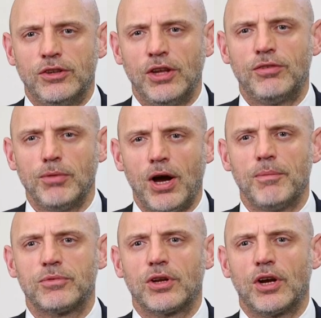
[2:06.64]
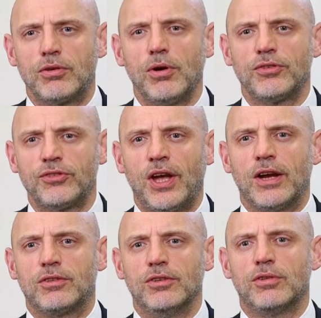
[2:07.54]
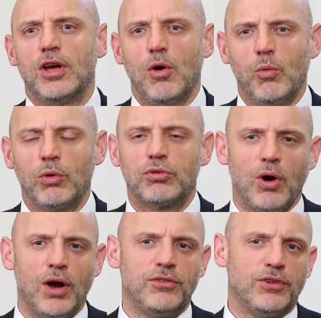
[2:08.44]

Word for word: that disrupt across sectors will drive